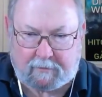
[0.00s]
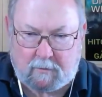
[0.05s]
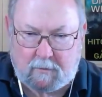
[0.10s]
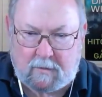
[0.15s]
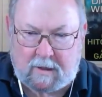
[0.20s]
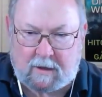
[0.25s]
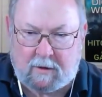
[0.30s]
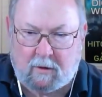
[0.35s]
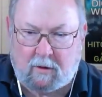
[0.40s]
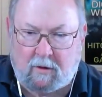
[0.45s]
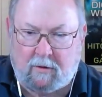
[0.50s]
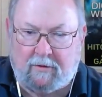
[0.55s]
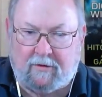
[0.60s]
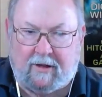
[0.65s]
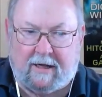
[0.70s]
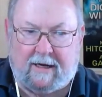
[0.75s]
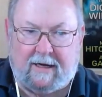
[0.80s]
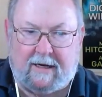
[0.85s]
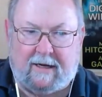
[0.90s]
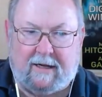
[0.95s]
The whole mm.
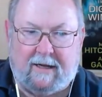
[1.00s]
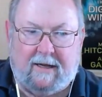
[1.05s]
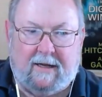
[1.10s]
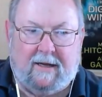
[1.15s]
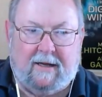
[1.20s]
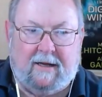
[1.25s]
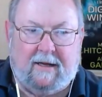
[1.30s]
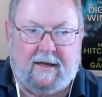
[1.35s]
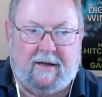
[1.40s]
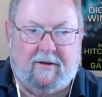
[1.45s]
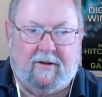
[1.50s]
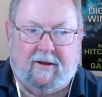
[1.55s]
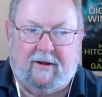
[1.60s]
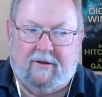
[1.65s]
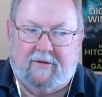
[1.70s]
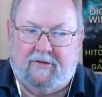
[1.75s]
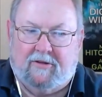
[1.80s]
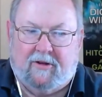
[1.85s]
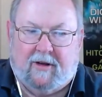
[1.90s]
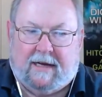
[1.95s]
setting is on
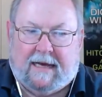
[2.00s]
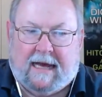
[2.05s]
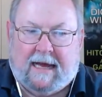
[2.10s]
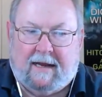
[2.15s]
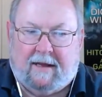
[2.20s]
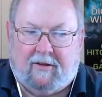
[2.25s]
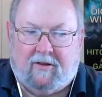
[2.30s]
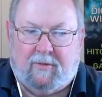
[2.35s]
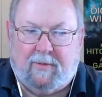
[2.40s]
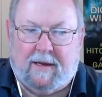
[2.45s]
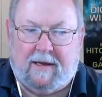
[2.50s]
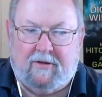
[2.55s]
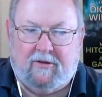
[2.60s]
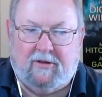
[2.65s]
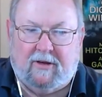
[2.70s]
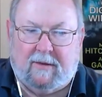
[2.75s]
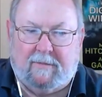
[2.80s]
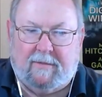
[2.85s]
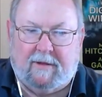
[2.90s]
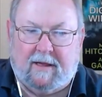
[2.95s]
this gigantic
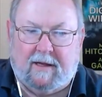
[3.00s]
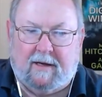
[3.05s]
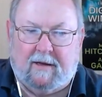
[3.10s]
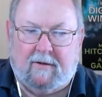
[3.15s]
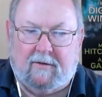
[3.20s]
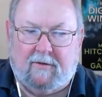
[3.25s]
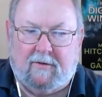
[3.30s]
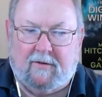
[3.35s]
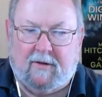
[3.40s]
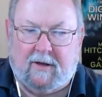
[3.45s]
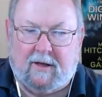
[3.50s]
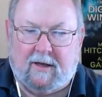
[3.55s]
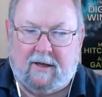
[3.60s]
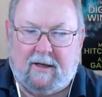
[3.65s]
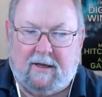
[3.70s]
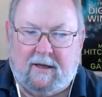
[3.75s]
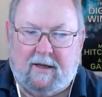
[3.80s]
spaceship that is uh,